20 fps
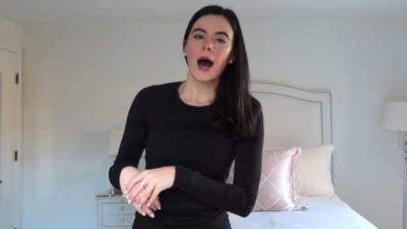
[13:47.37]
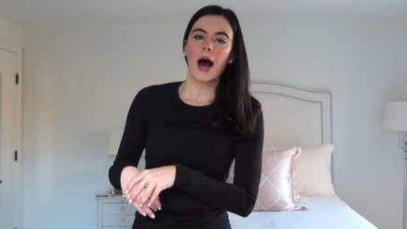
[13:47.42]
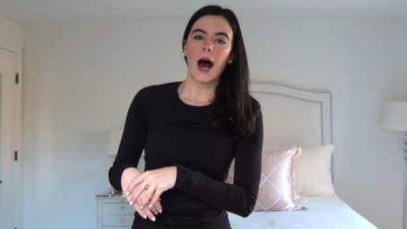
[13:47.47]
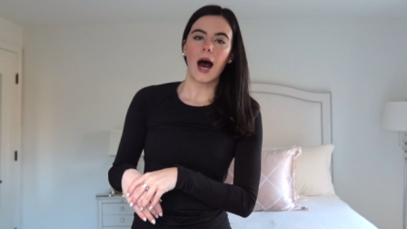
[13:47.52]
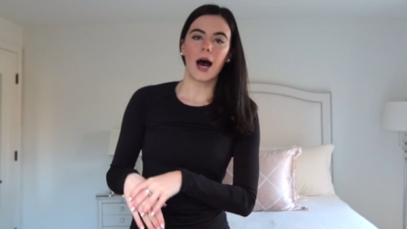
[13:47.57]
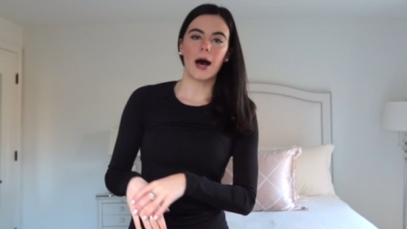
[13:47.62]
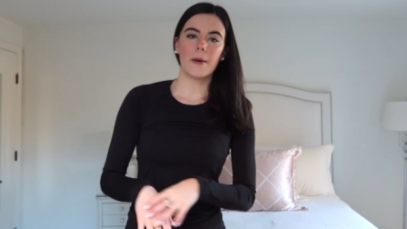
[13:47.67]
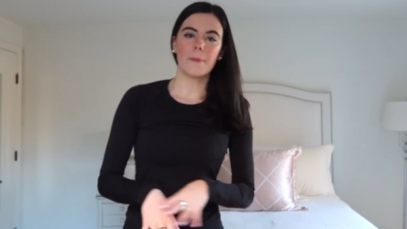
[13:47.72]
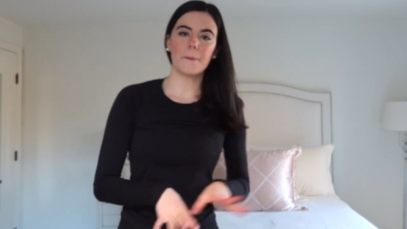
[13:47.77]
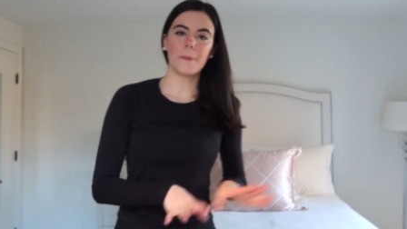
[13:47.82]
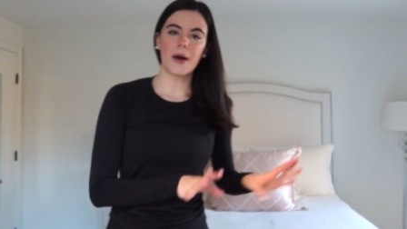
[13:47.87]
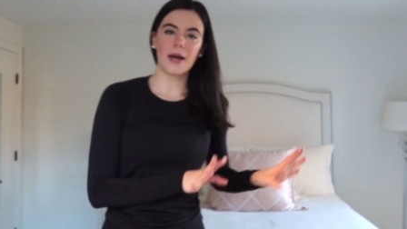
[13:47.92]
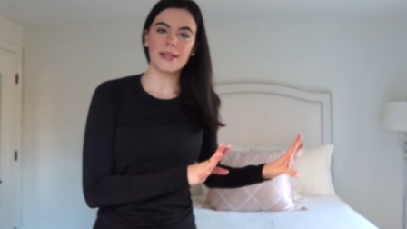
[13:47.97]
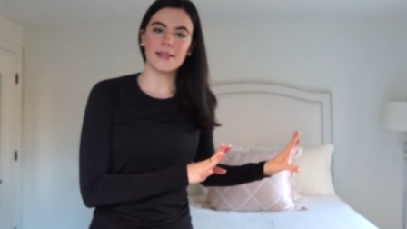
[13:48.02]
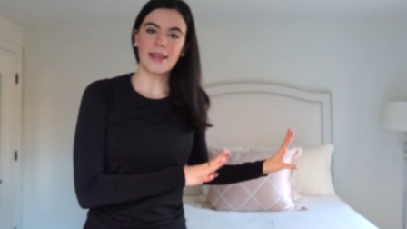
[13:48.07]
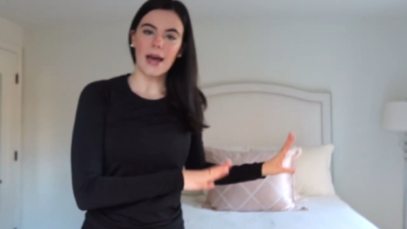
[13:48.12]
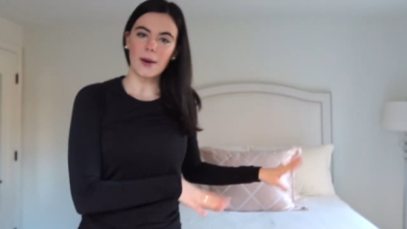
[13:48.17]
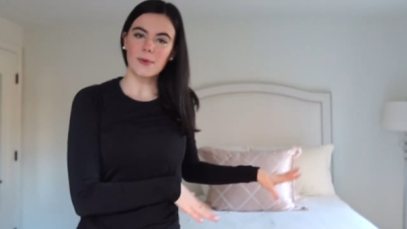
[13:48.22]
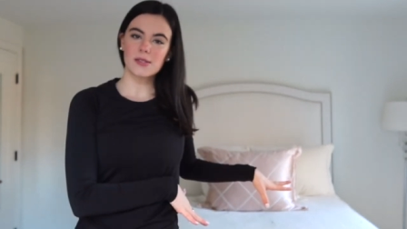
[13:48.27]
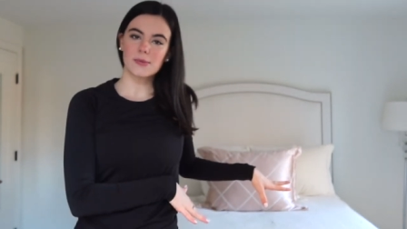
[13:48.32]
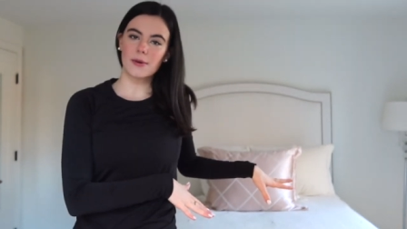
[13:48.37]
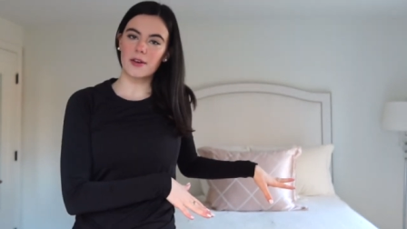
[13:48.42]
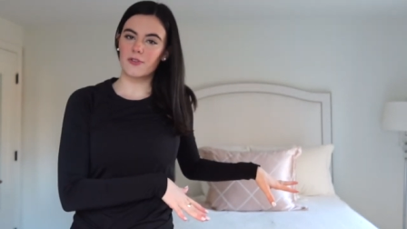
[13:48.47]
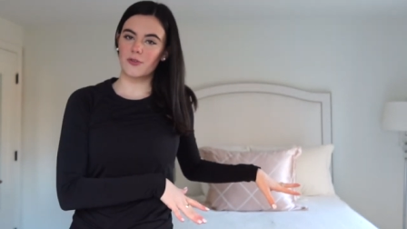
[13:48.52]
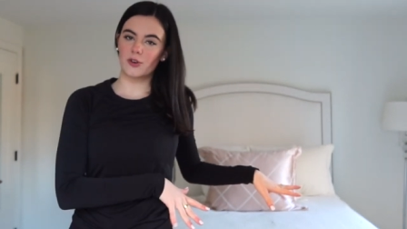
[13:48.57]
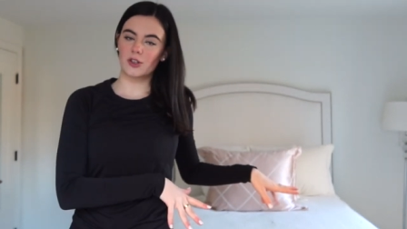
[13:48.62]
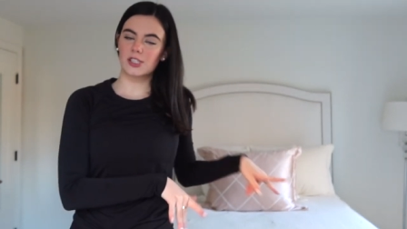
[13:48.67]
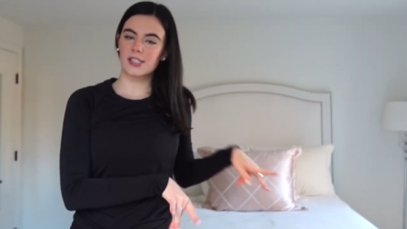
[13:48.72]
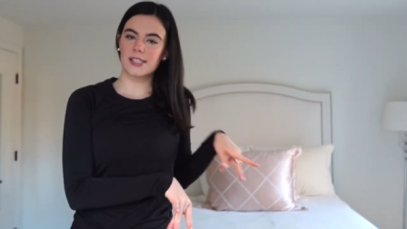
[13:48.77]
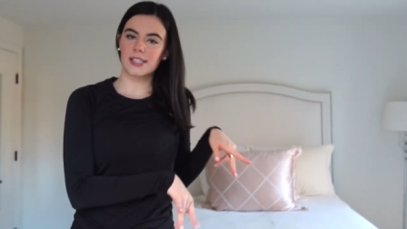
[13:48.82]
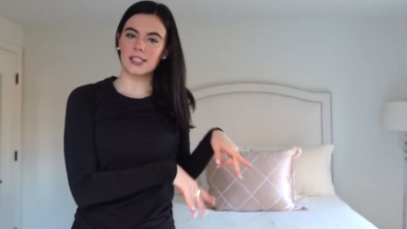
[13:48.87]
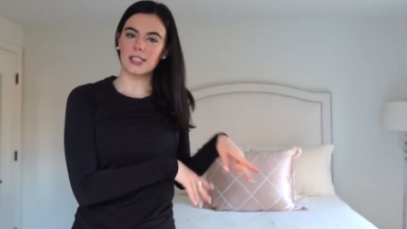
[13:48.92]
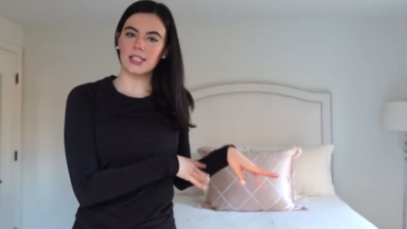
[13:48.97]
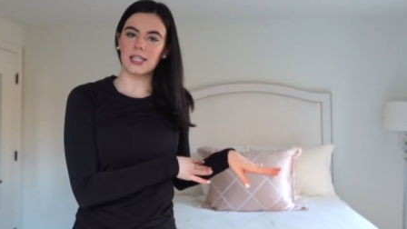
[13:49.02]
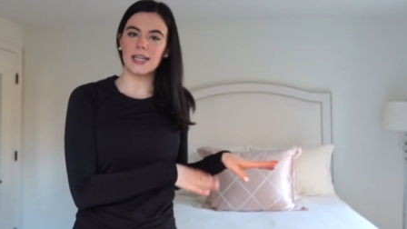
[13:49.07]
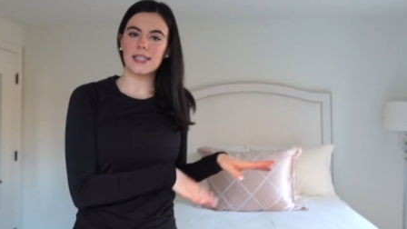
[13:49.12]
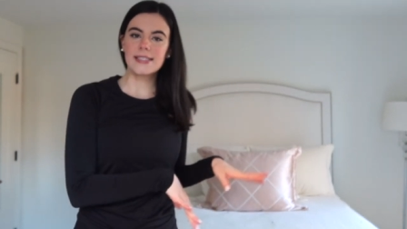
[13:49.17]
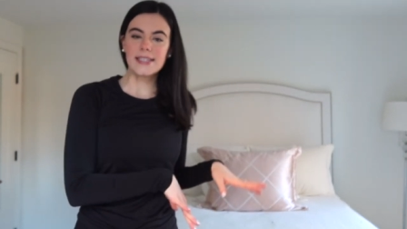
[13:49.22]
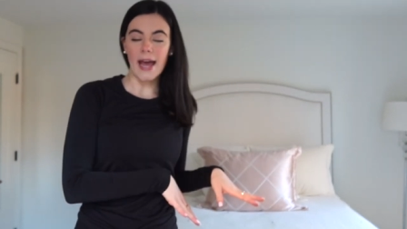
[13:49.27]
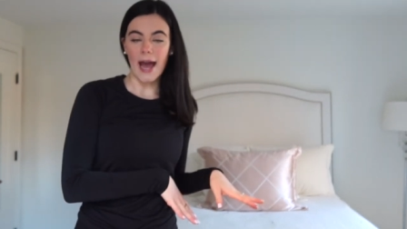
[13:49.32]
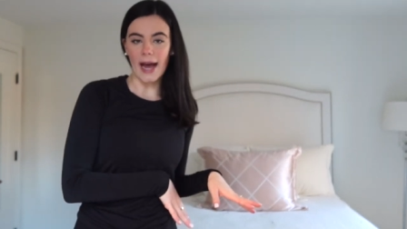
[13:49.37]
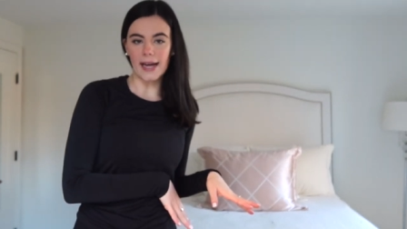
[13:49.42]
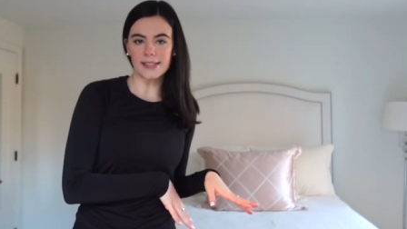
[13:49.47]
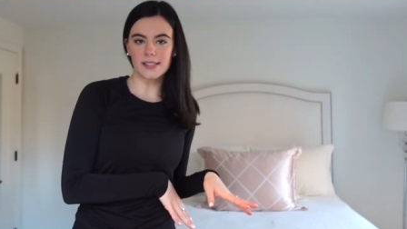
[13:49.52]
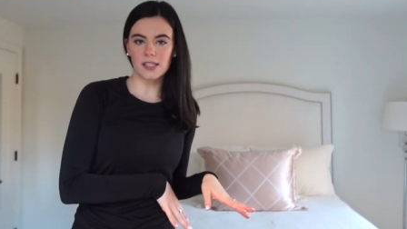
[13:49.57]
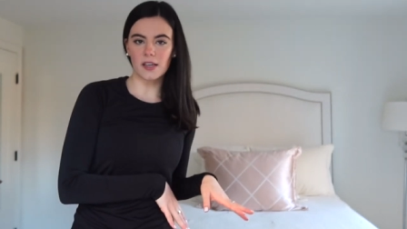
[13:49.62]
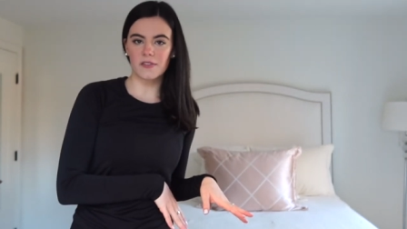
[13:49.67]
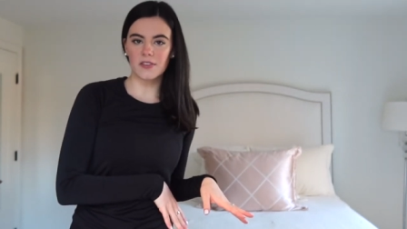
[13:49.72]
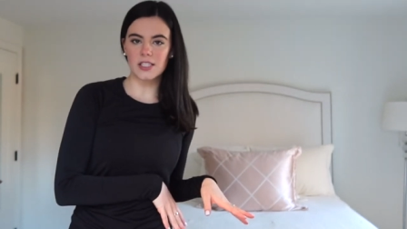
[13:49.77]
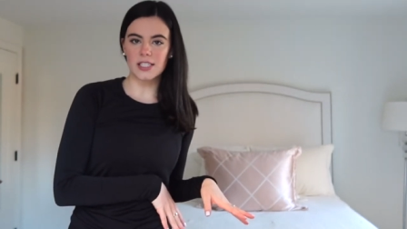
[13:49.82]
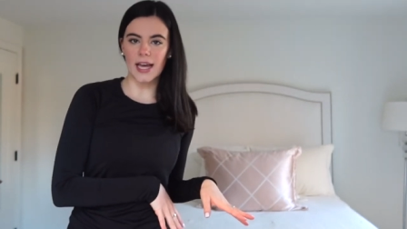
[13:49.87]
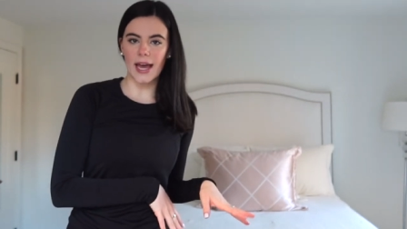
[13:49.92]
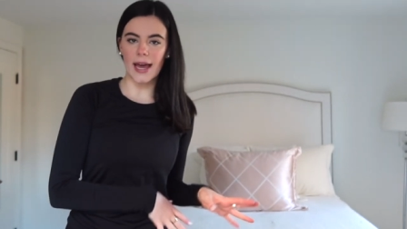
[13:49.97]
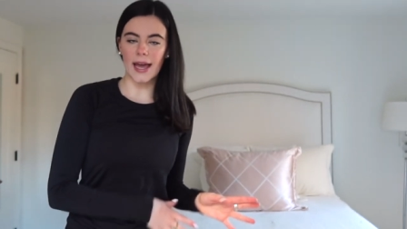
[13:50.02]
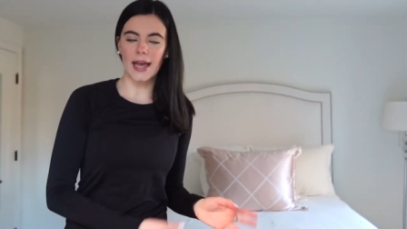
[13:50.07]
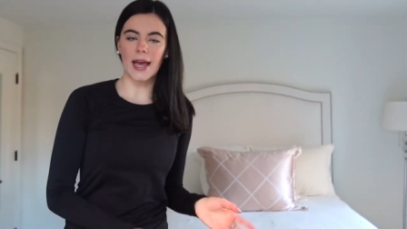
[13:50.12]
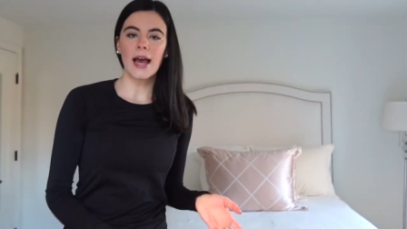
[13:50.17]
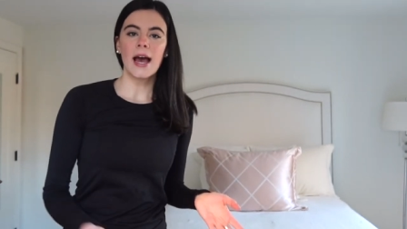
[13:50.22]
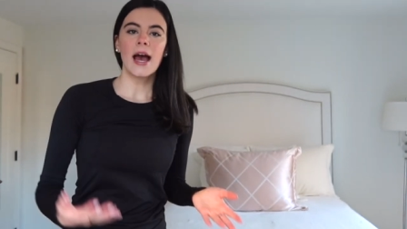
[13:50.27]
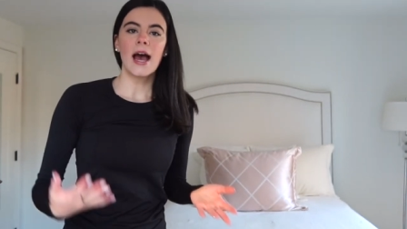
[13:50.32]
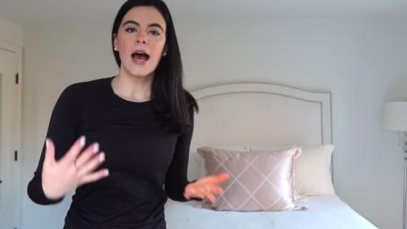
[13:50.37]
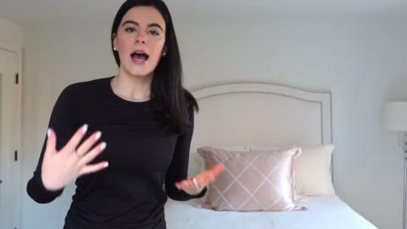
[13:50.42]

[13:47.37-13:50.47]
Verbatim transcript: Um, but that was my first little task of the day.